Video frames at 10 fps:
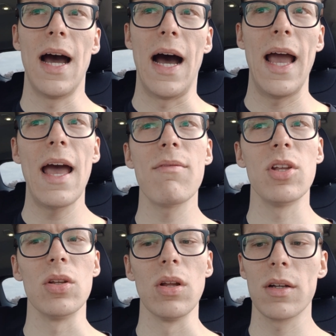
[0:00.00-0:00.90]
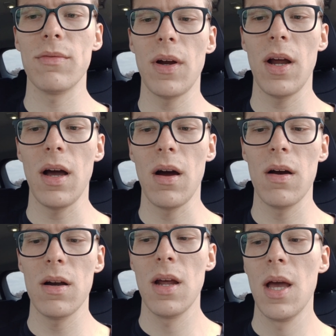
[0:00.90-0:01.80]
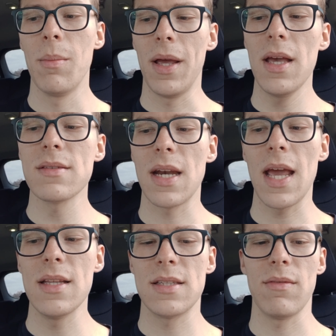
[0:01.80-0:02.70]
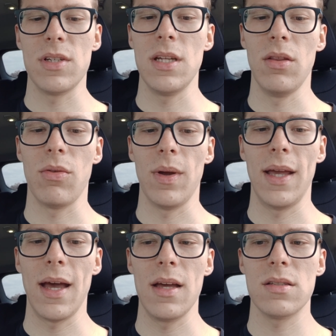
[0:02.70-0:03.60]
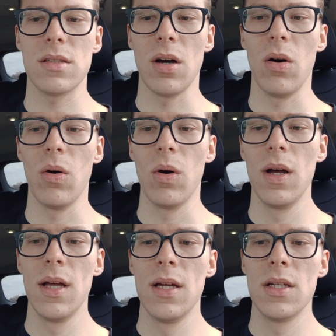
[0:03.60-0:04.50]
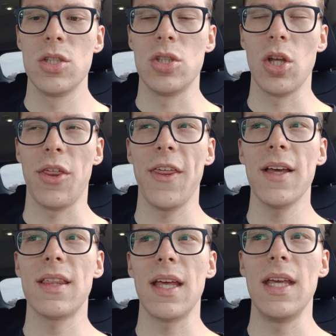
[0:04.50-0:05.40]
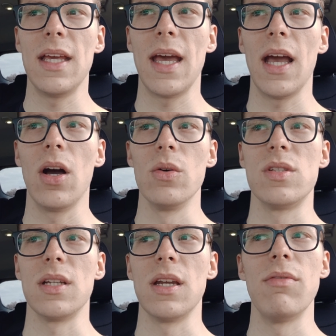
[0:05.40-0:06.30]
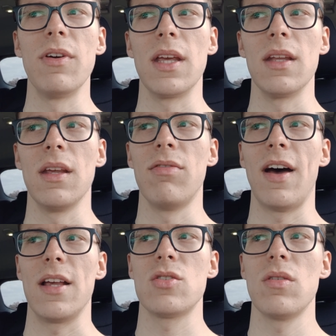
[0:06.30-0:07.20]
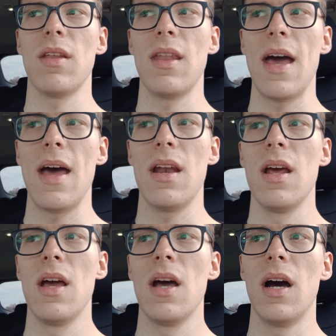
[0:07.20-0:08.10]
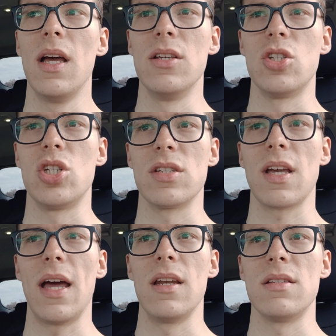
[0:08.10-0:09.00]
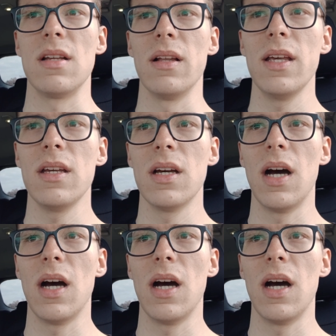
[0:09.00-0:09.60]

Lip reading: I haven't looked very hard, but he has an 8:17 3K. So to think that he can't go significantly faster than that is just kind of silly.